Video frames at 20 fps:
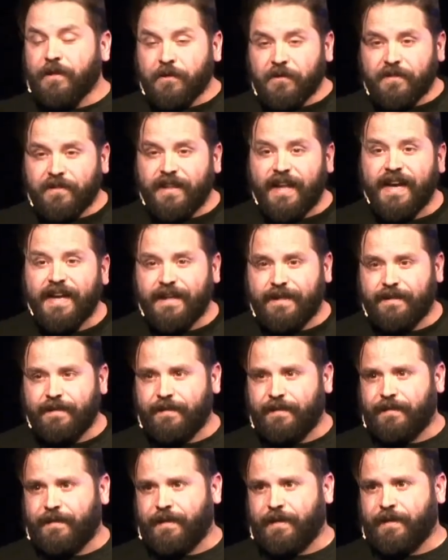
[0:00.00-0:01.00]
there's
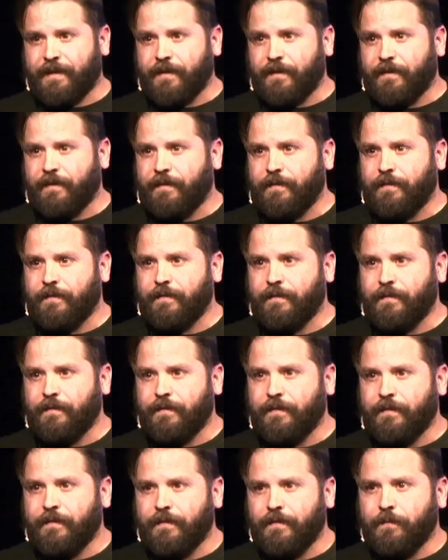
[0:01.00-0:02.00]
light there.
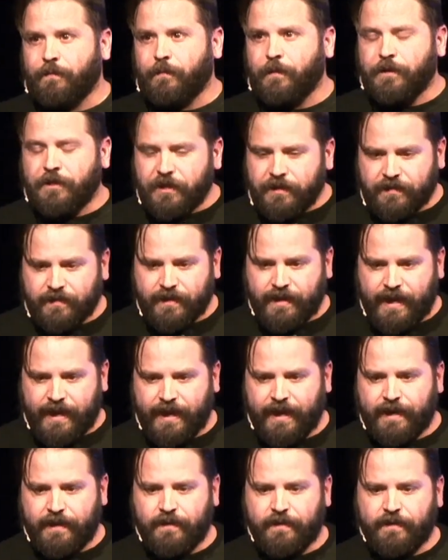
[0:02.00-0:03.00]
We just
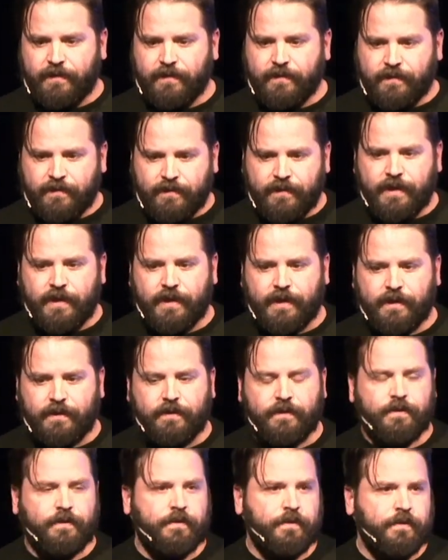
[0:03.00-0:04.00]
can't see
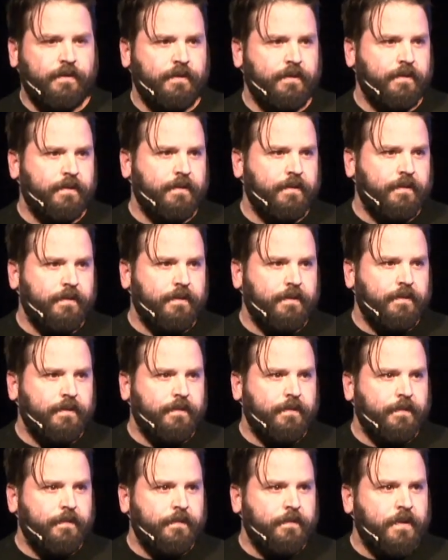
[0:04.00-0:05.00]
it.
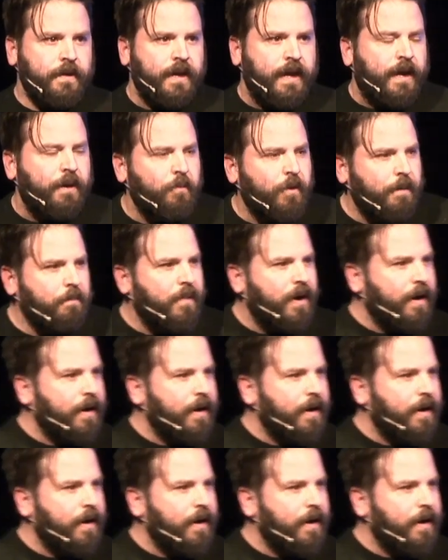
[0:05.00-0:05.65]
And what